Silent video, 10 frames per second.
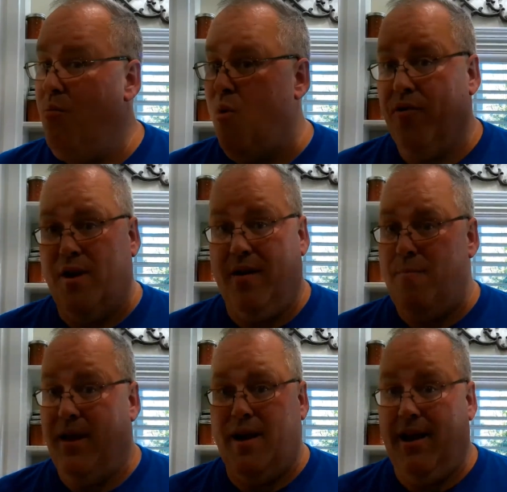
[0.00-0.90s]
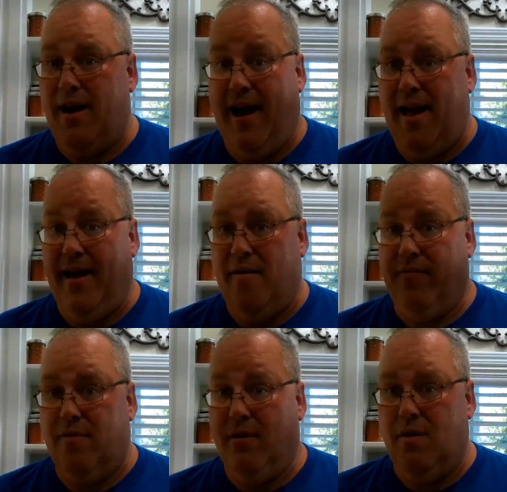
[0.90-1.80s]
more than 1.5 minutes.
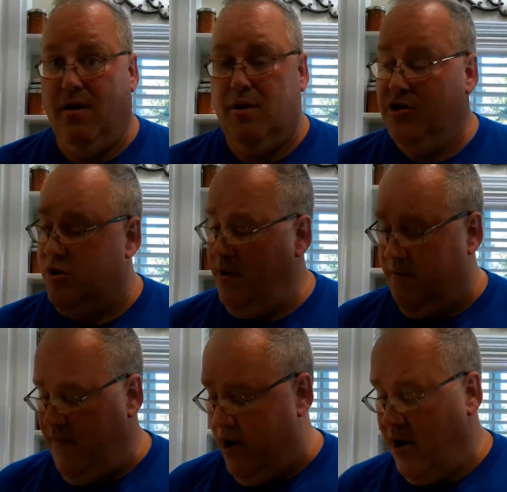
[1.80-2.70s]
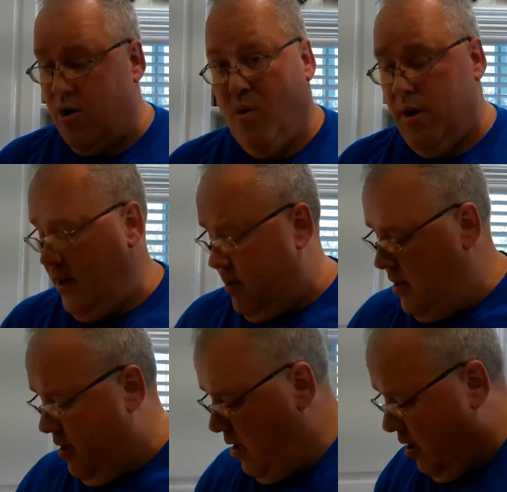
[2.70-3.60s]
Should be very quick.
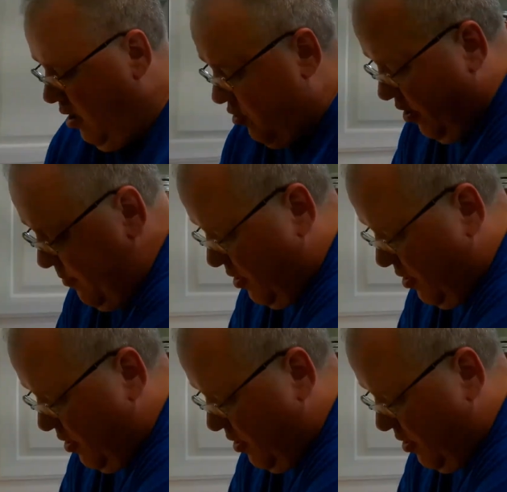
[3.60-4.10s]
So I'm